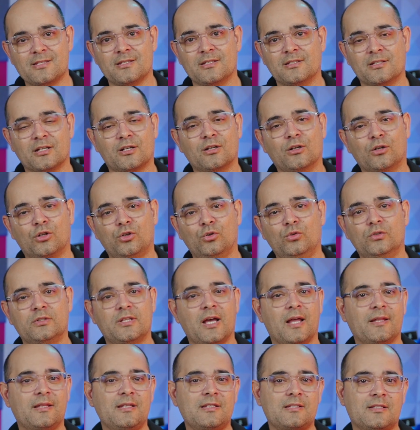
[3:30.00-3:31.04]
easy to
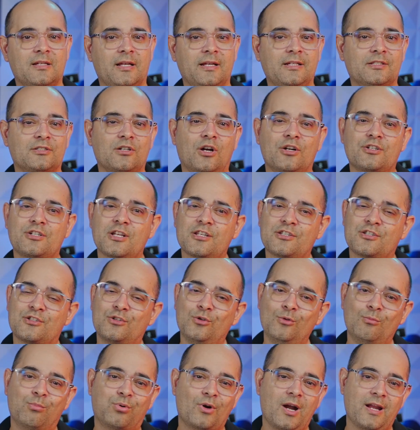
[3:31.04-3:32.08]
conclude that these lights are
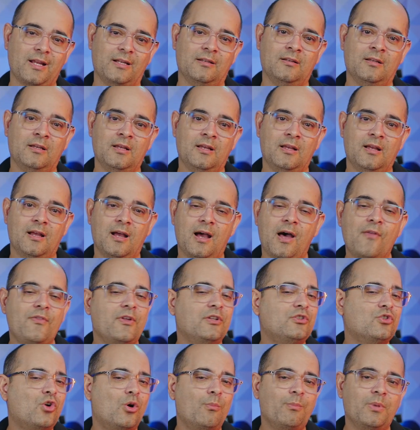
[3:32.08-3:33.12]
just too bright
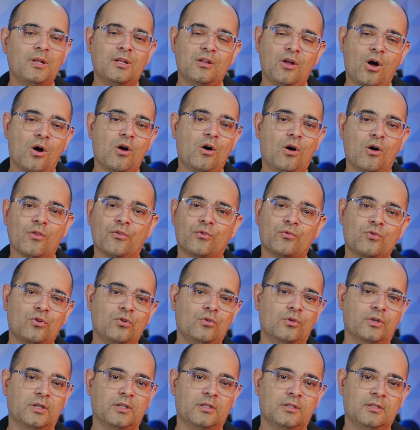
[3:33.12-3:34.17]
and they don't belong on the
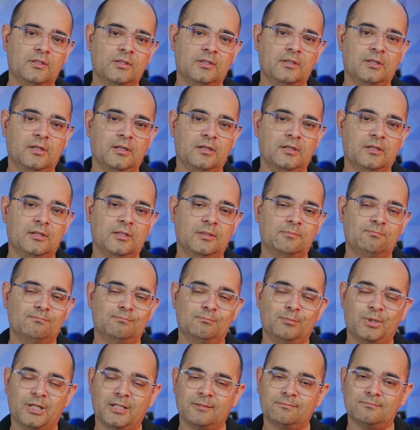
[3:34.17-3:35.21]
road.
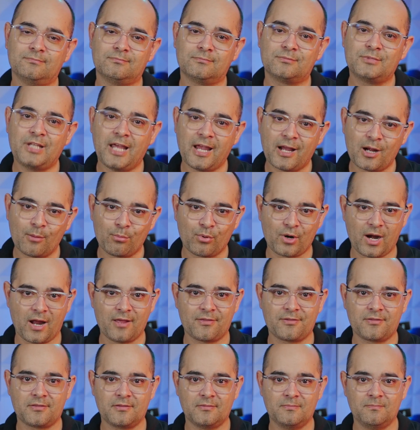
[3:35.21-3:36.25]
But take a
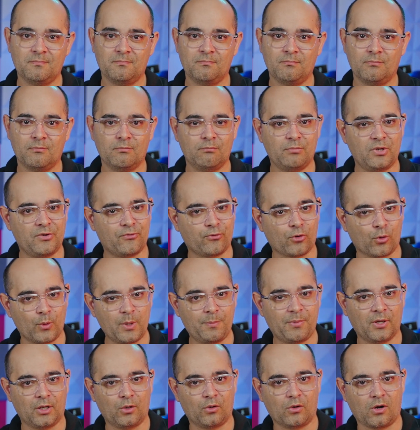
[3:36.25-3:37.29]
breath.
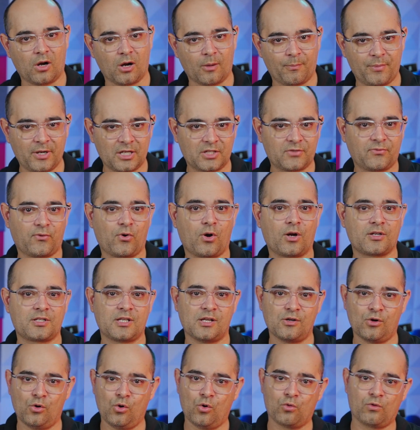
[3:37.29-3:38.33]
Before we pull out our
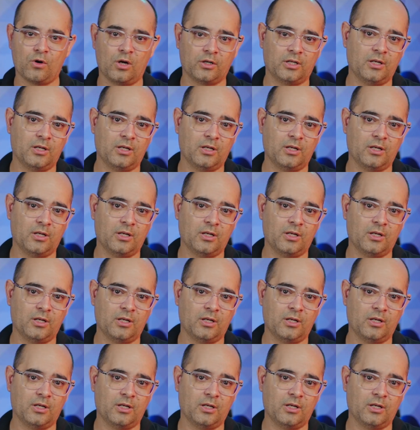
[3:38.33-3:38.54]
pitchforks and go